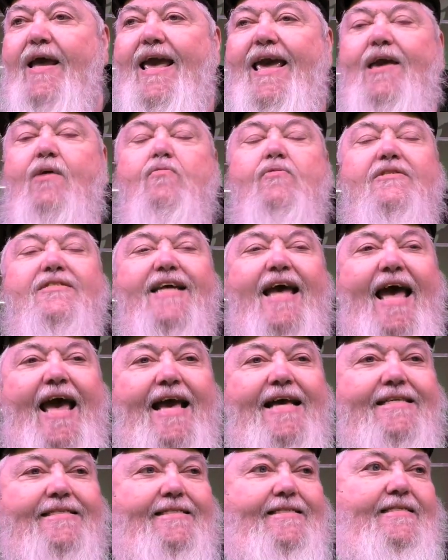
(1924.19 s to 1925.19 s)
He was
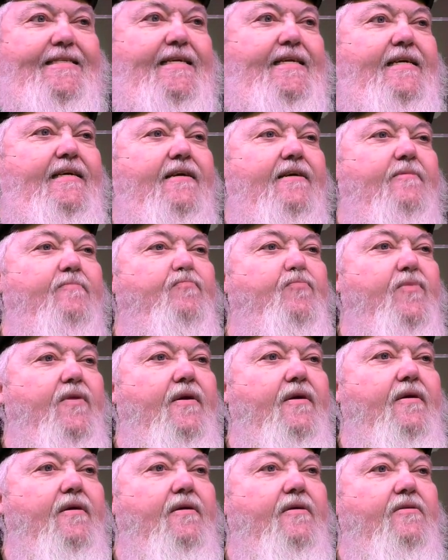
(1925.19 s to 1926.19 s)
hasty
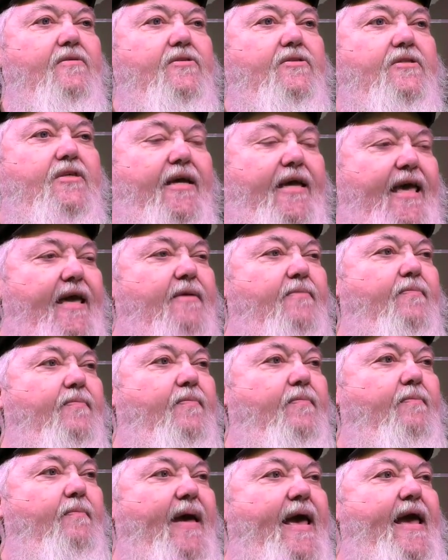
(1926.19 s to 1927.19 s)
to get
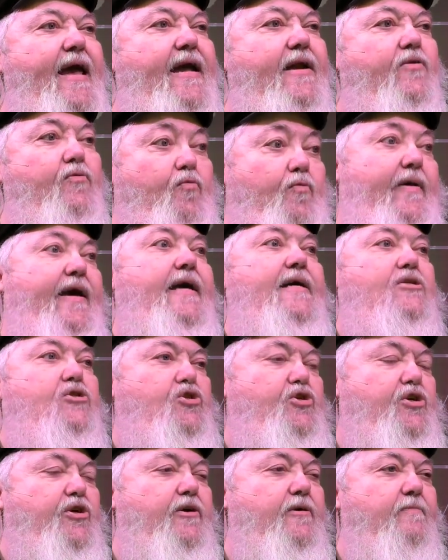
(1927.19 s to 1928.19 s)
made
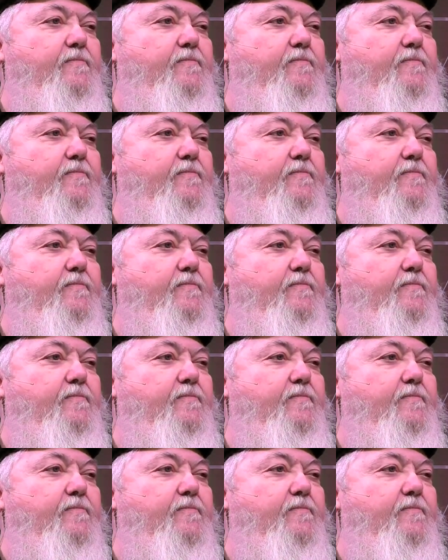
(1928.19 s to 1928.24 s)
rich.